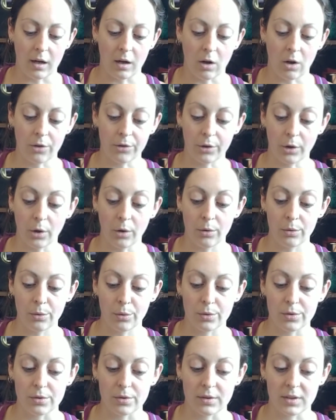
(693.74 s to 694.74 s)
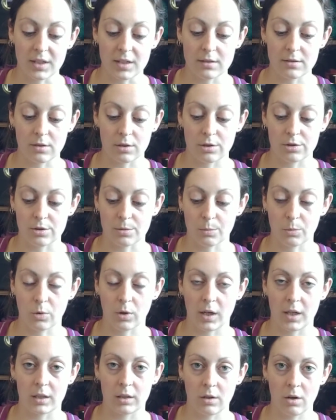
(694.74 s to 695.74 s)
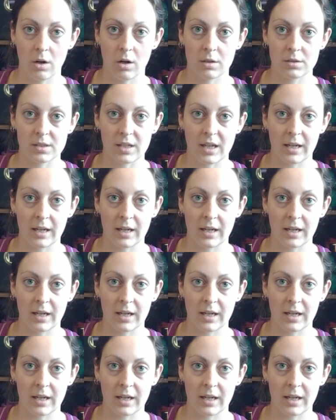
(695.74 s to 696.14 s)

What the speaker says: although these are some great yarns,